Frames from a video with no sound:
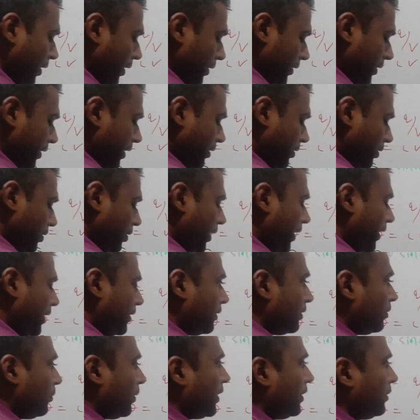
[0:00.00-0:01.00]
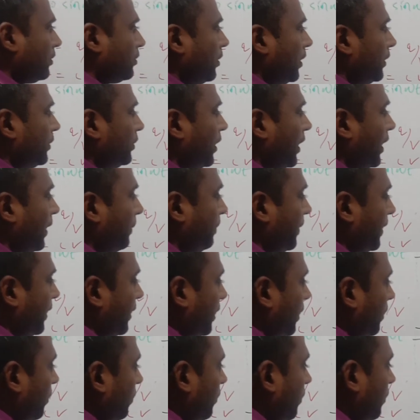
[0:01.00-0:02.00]
Dear students, what is going to happen
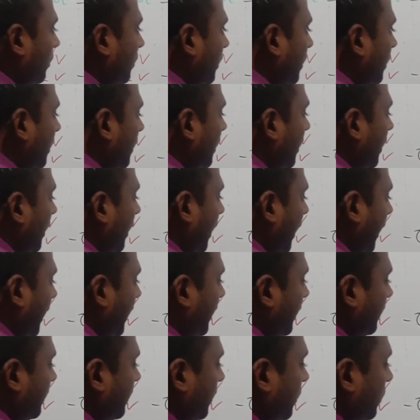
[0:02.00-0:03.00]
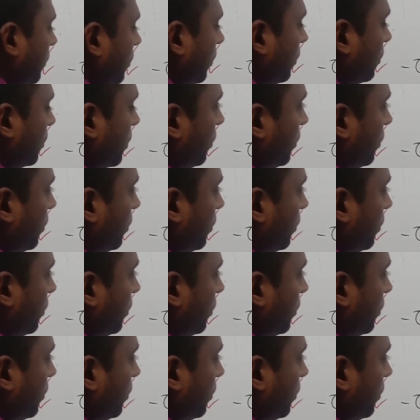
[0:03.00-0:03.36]
now? I is equal